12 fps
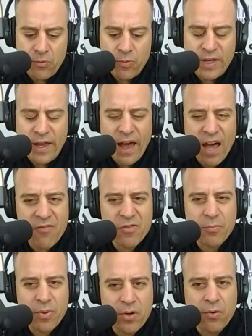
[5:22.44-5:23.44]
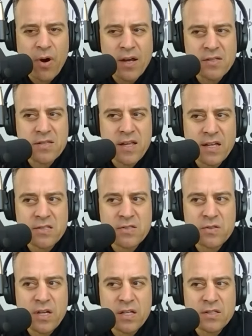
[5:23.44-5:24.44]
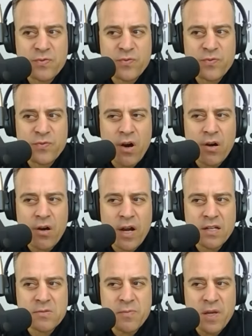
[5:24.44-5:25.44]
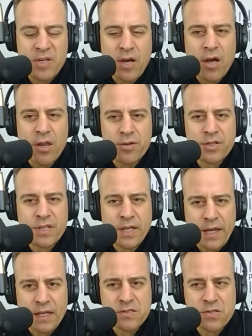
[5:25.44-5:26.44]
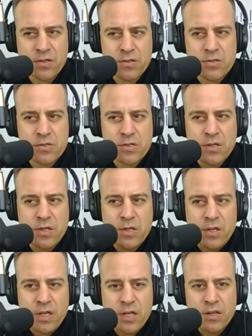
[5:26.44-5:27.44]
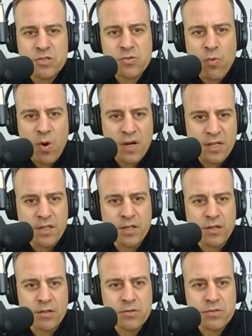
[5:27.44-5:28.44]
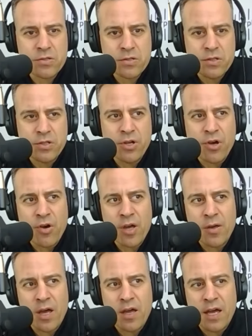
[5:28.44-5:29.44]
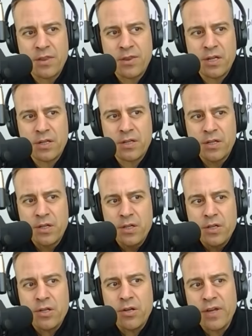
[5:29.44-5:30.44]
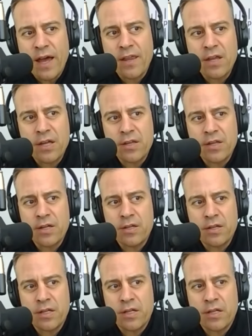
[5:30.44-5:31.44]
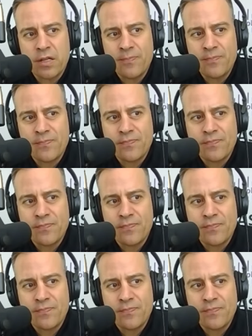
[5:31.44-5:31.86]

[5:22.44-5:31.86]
we haven't progressed as as far as maybe other cancers? in the 20 years. You know, I, I, think, you know, yeah, the, the, the,